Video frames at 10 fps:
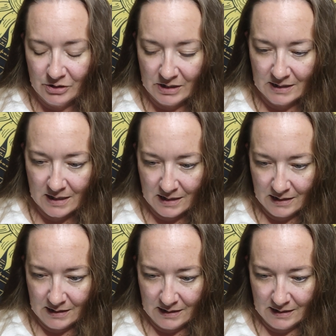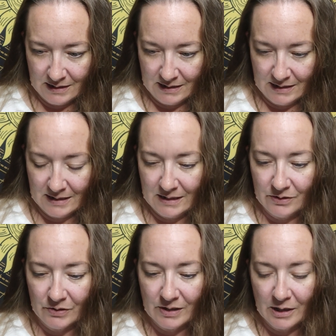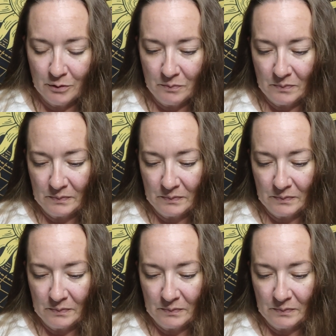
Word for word: she's got it sealed up